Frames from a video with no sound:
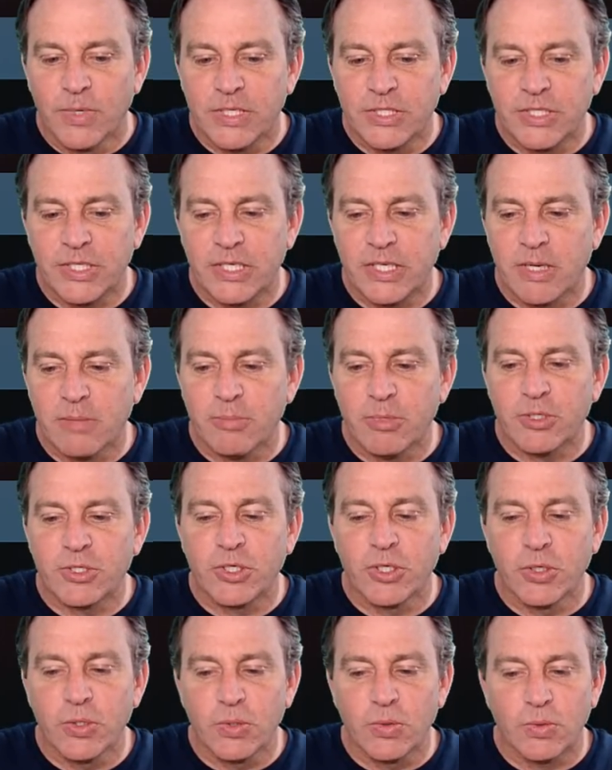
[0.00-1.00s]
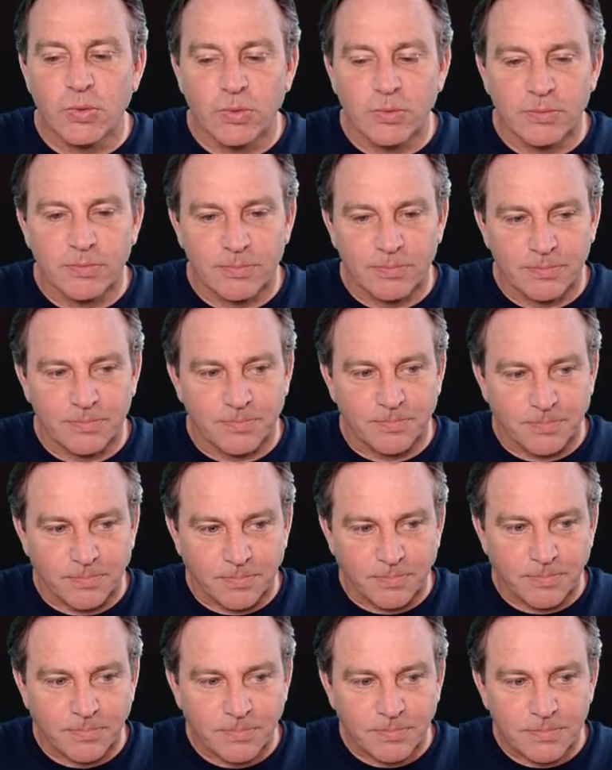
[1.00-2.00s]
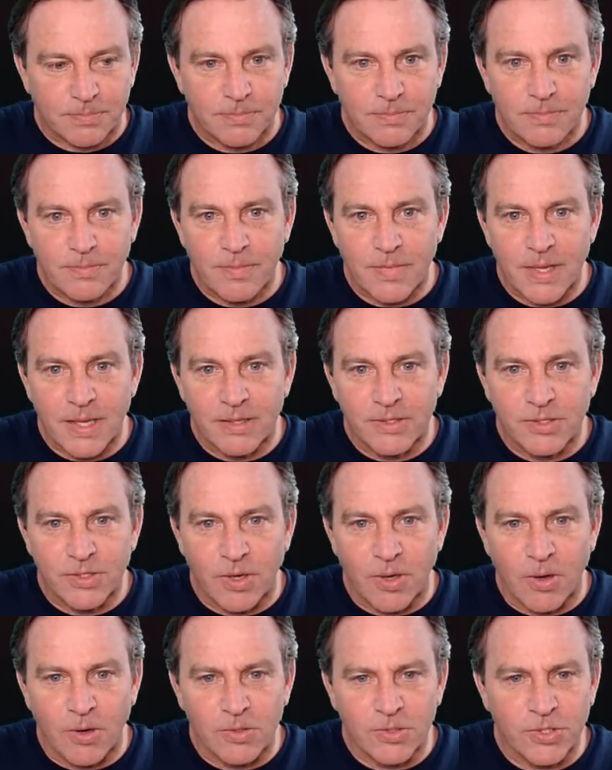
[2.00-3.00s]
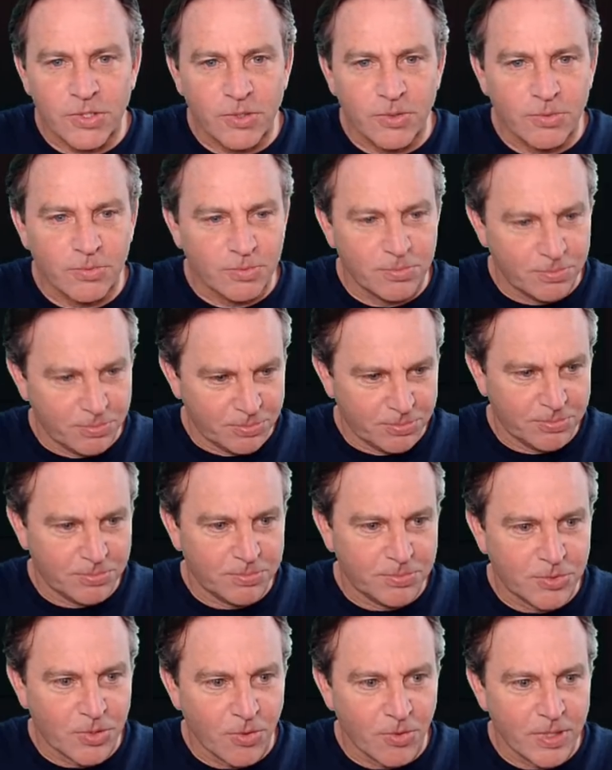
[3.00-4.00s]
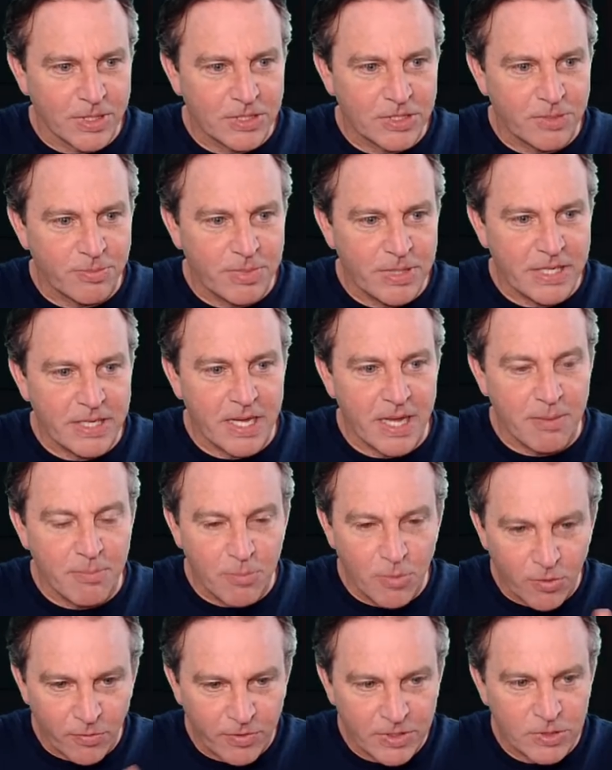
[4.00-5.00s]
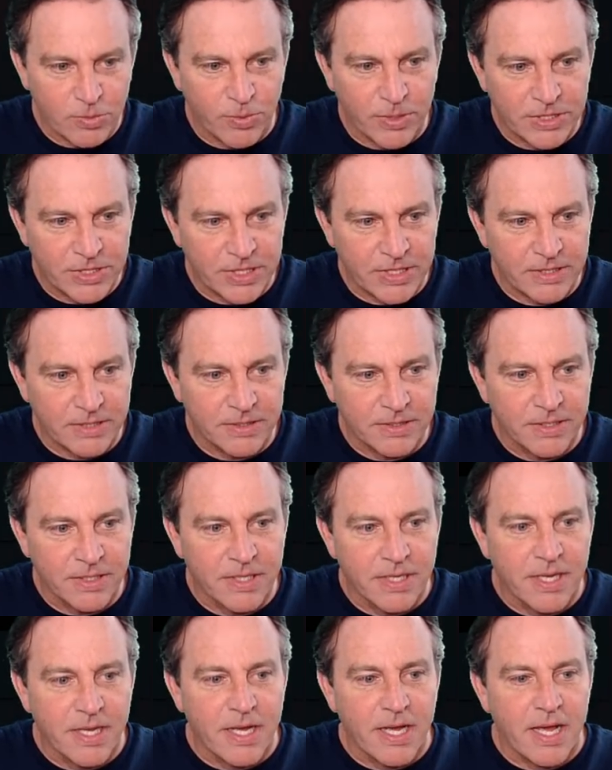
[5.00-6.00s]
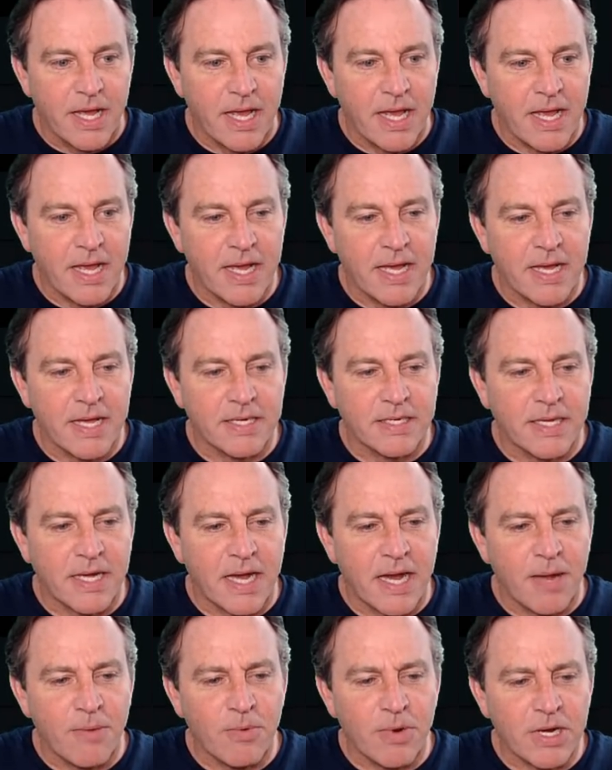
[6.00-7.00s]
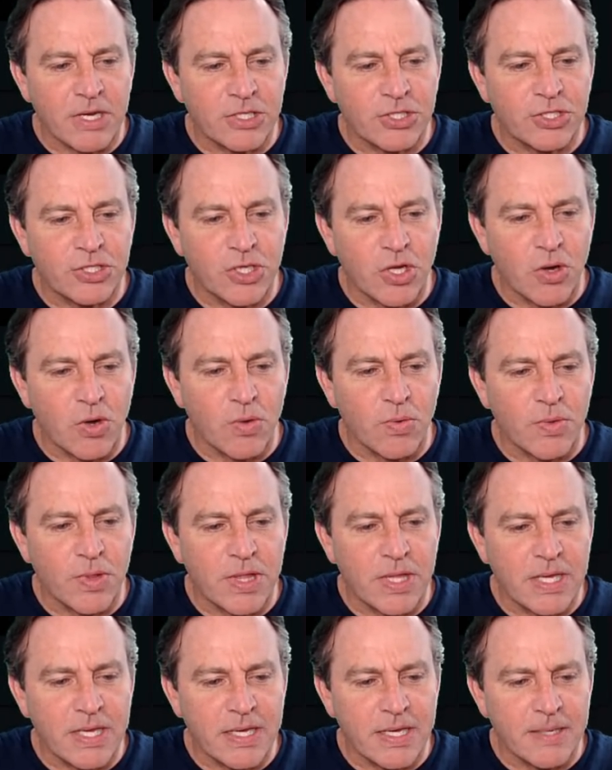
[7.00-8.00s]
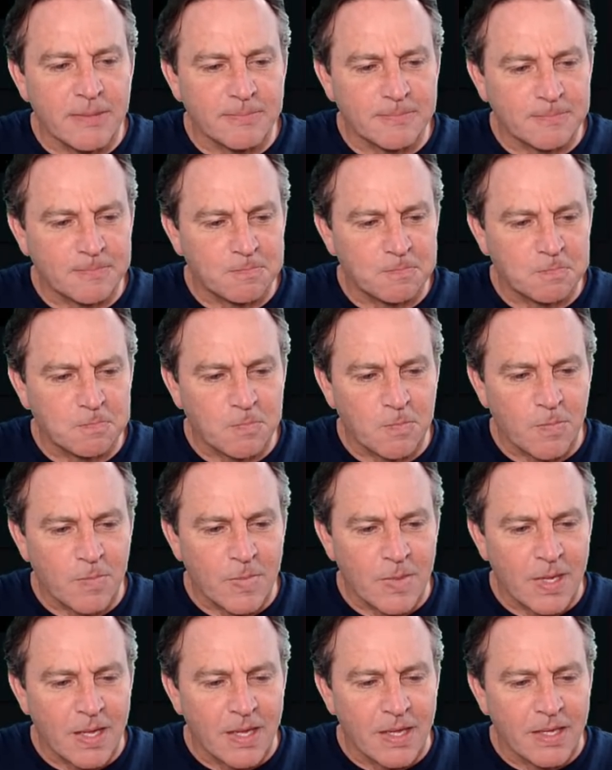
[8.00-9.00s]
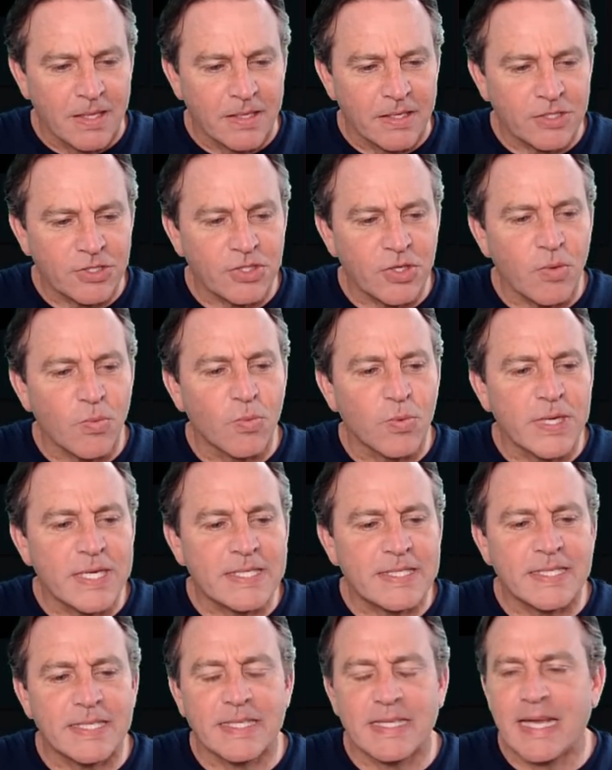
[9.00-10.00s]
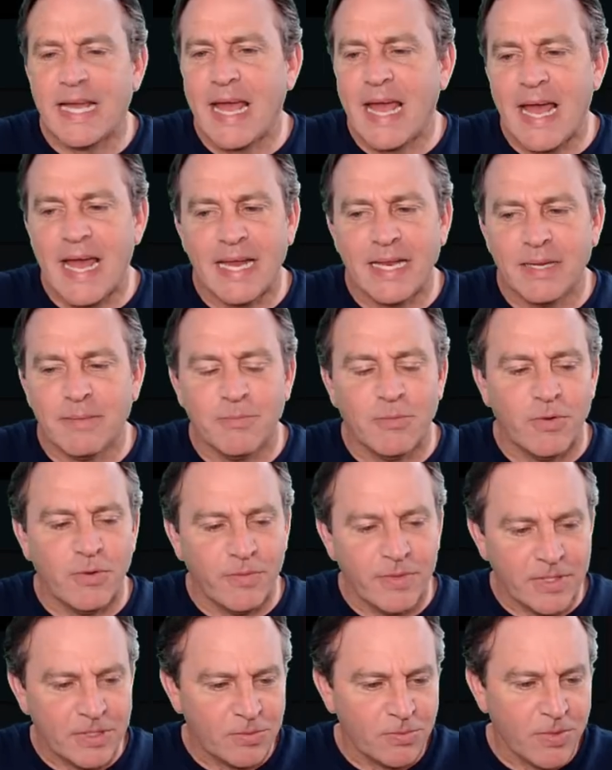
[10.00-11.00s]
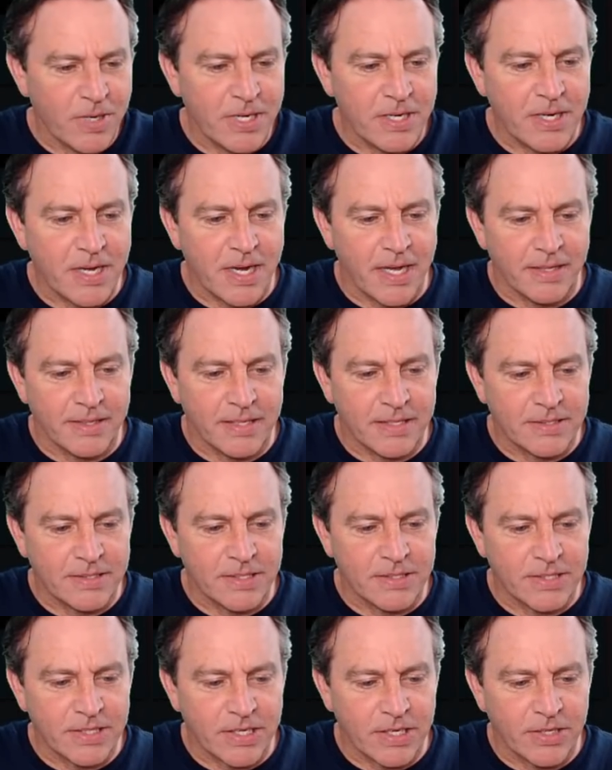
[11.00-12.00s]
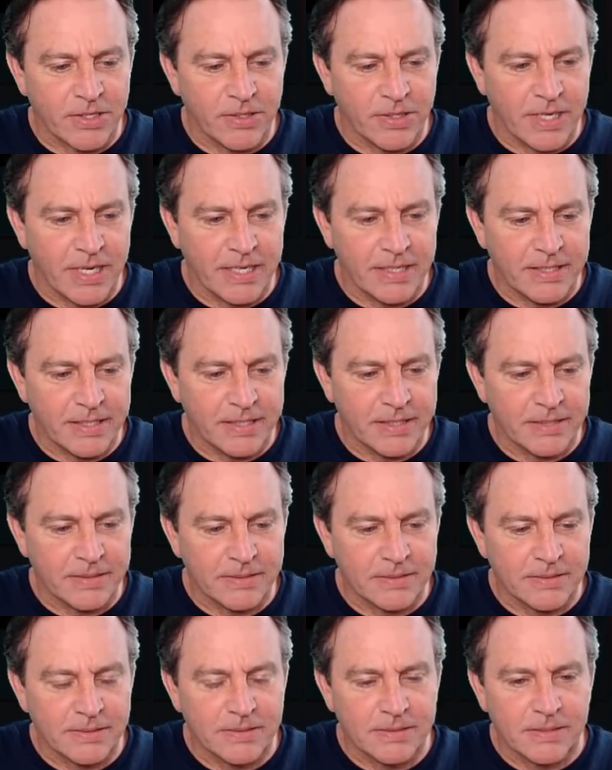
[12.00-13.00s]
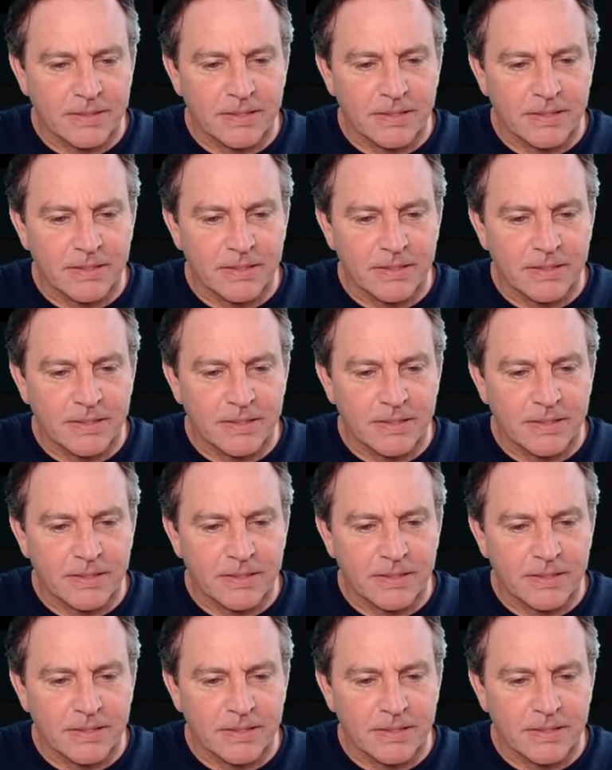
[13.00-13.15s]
Widget number 2. It's also going to be a movies widget. And I want to show let's show recently added movies. Why not? That sounds like a good idea.